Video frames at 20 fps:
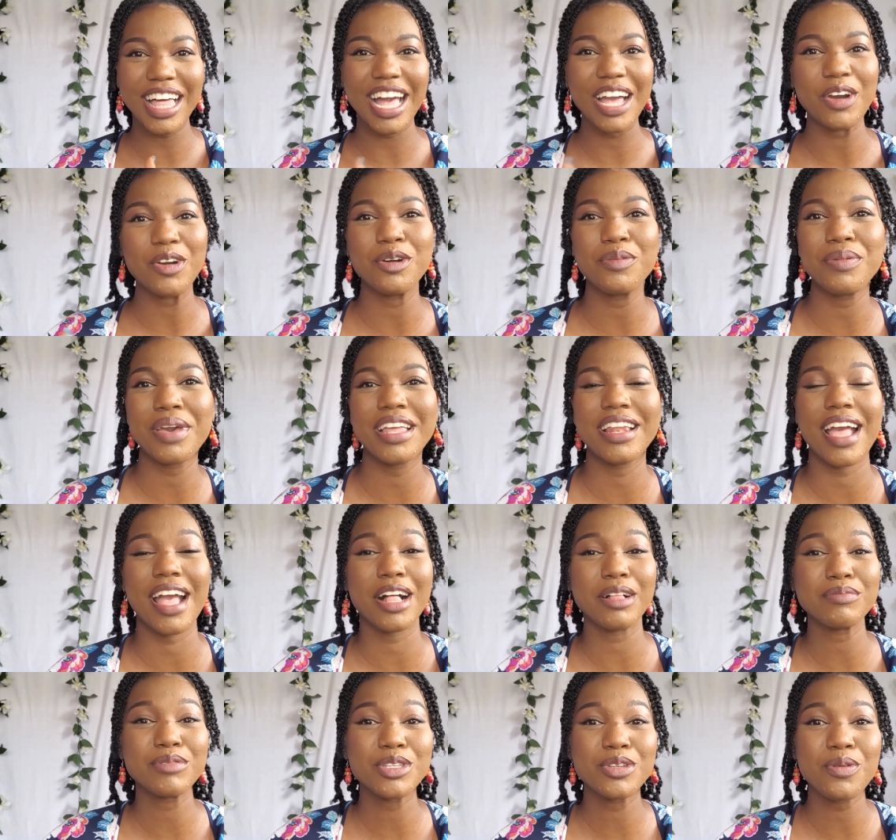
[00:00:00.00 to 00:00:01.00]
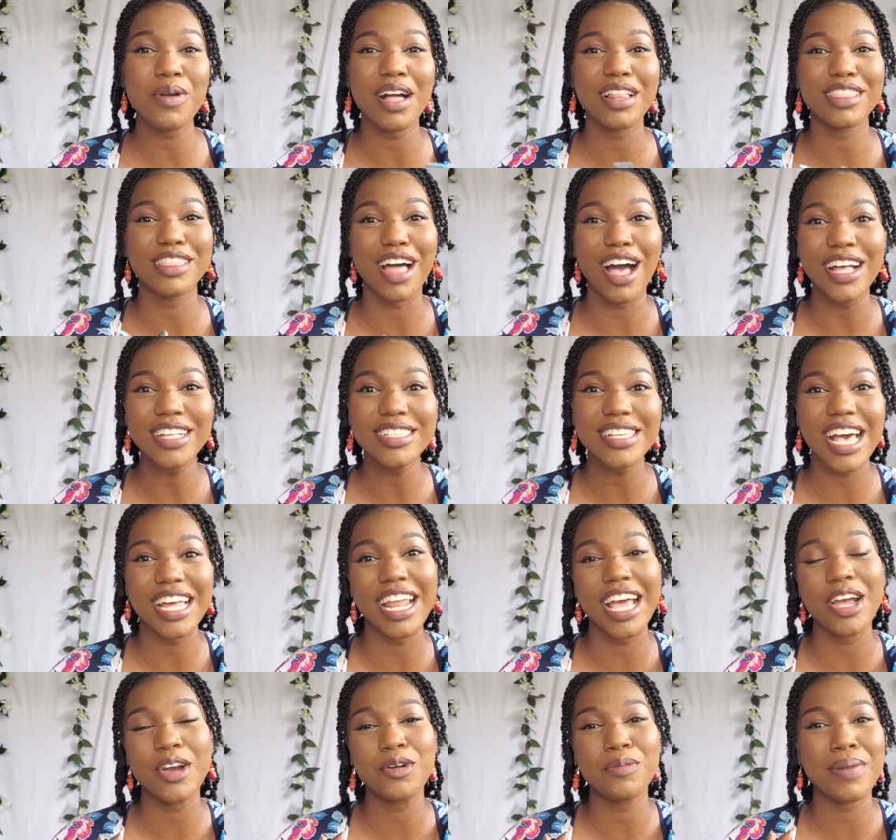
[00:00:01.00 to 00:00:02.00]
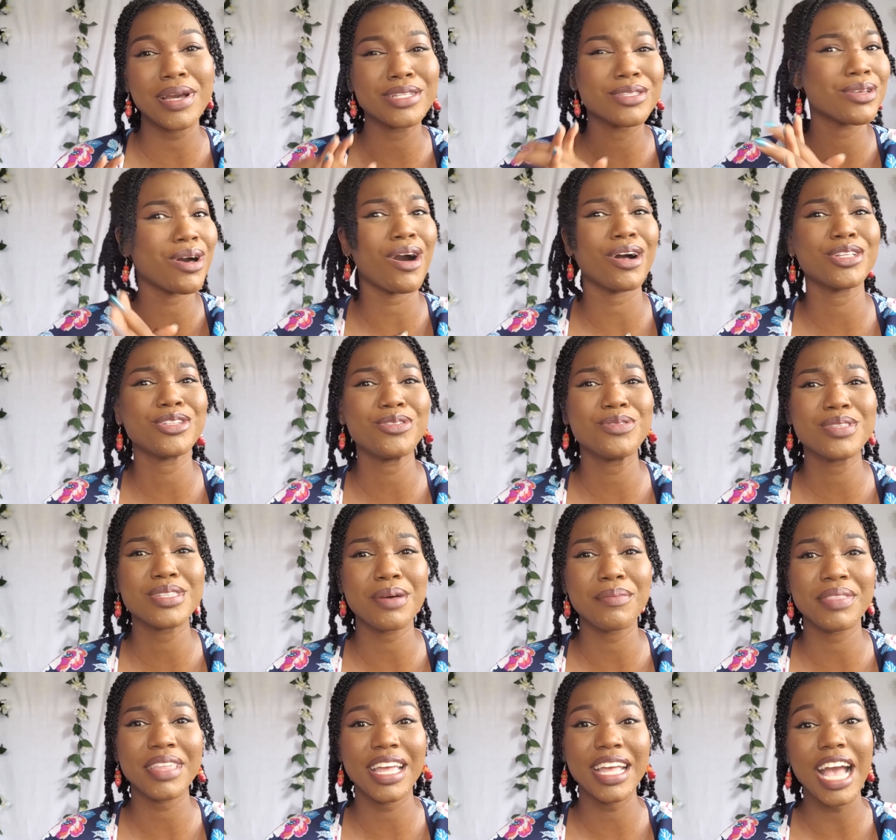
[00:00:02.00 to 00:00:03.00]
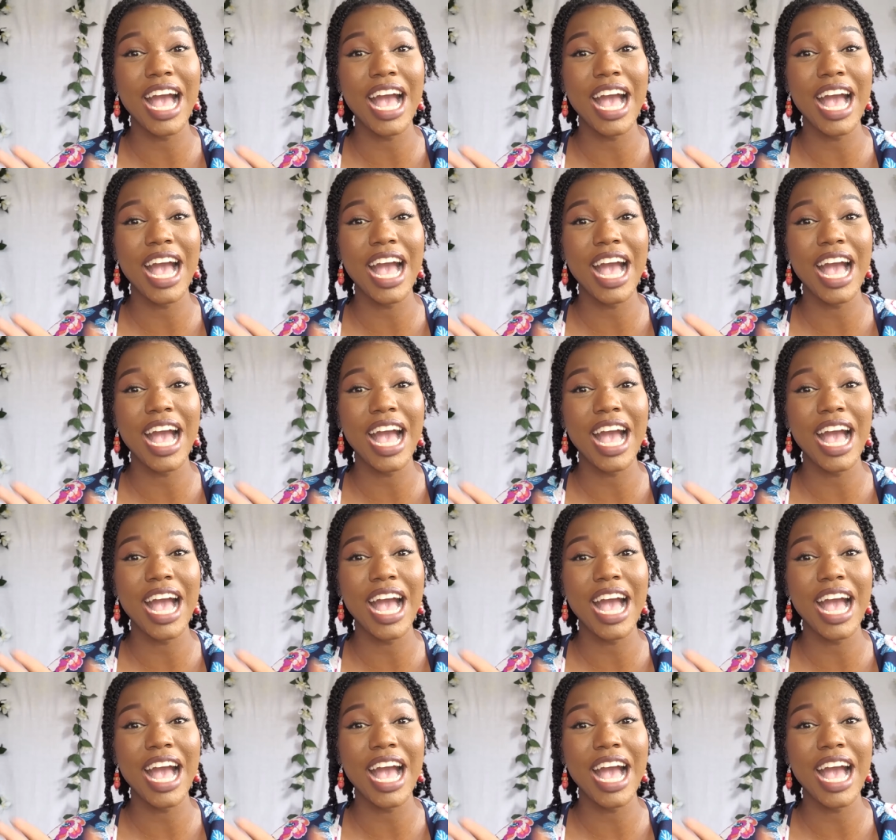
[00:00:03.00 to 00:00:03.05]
I hope it helped you a lot, and I hope I taught you something.